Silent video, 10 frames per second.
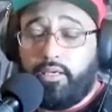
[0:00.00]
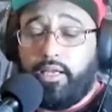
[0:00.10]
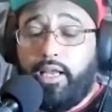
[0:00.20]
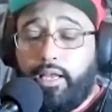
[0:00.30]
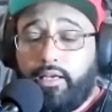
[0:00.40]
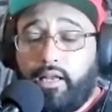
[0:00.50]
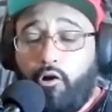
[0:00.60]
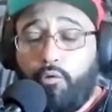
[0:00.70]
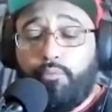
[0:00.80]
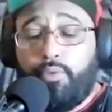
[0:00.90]
and I
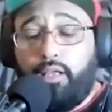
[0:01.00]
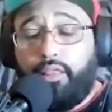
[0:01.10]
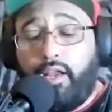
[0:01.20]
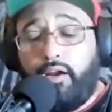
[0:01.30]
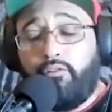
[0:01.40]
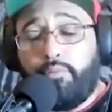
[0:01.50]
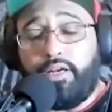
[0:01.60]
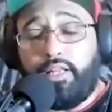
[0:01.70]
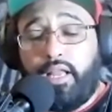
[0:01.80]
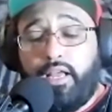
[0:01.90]
hope that
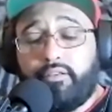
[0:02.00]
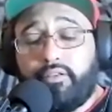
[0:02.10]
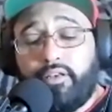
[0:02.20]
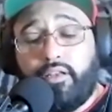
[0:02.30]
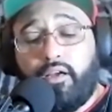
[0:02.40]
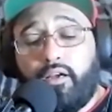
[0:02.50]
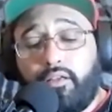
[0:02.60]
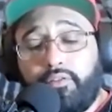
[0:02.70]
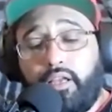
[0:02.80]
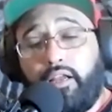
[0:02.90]
everybody
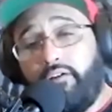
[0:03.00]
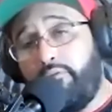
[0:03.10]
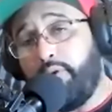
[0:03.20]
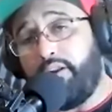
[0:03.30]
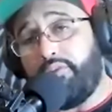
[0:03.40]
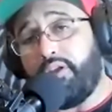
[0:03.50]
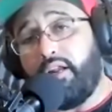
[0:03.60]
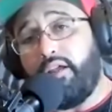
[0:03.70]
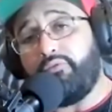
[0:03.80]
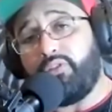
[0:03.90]
that I
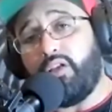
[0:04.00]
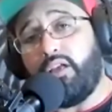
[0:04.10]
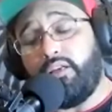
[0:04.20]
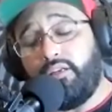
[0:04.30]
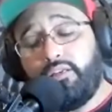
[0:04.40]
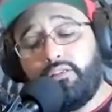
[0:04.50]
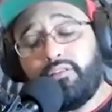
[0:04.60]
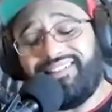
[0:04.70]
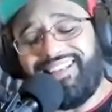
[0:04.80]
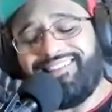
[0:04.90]
have
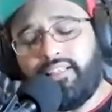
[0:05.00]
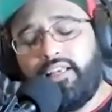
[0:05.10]
sent